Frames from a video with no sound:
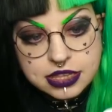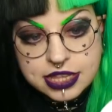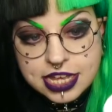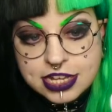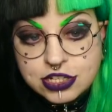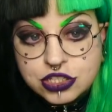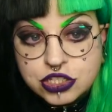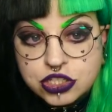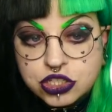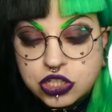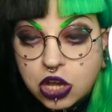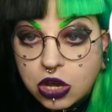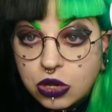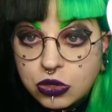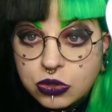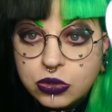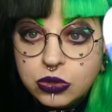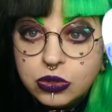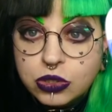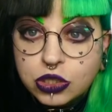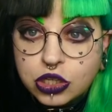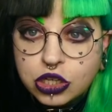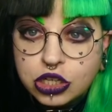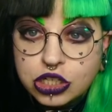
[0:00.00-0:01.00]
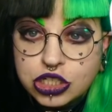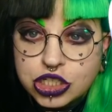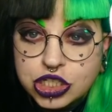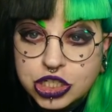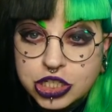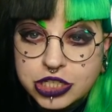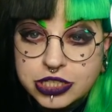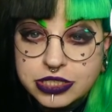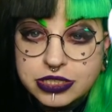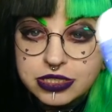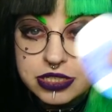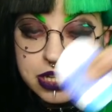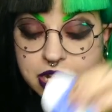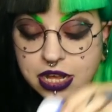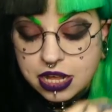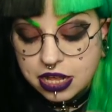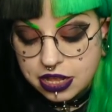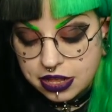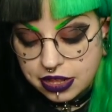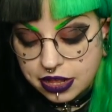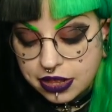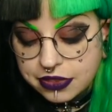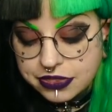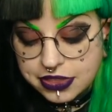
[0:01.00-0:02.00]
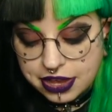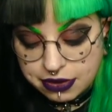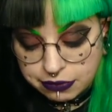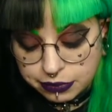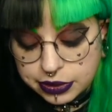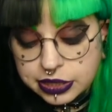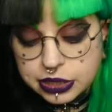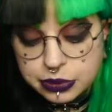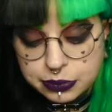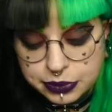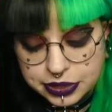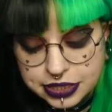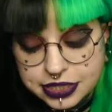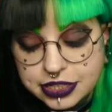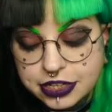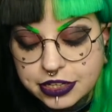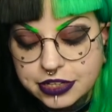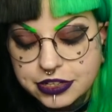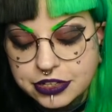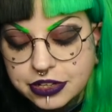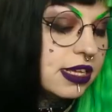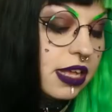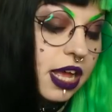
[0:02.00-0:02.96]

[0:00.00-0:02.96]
They're so cushioned. They're really, really good.